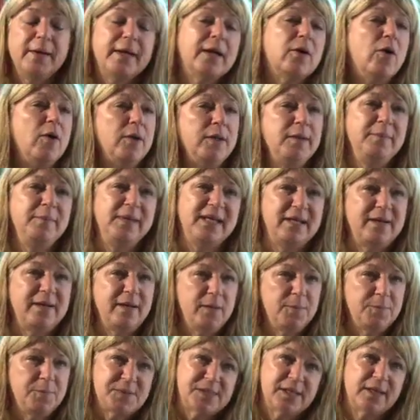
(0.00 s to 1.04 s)
economy, it
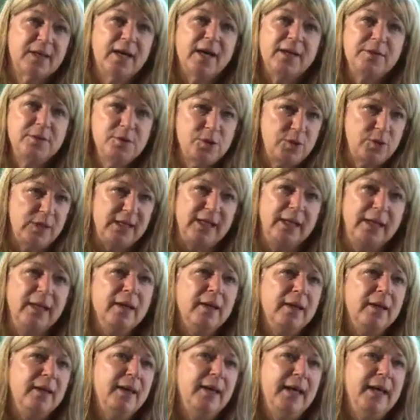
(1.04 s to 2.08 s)
helps the country,
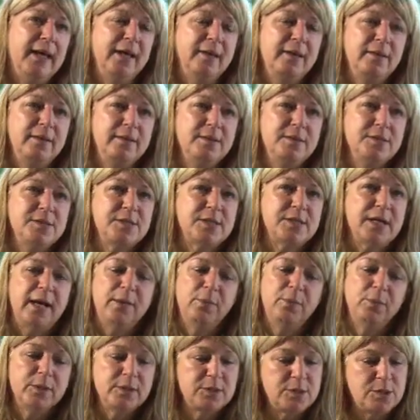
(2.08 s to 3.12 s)
and I
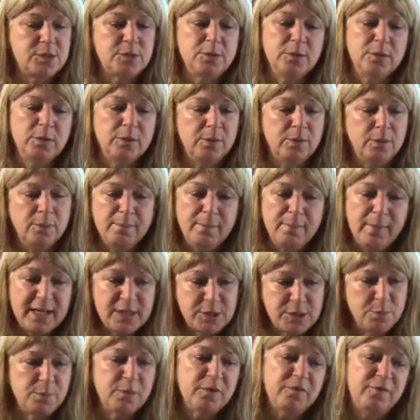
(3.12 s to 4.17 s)
would
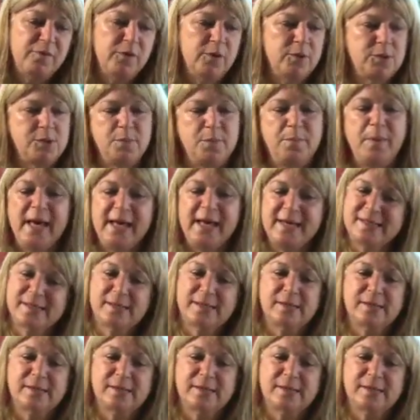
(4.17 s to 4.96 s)
much prefer to pay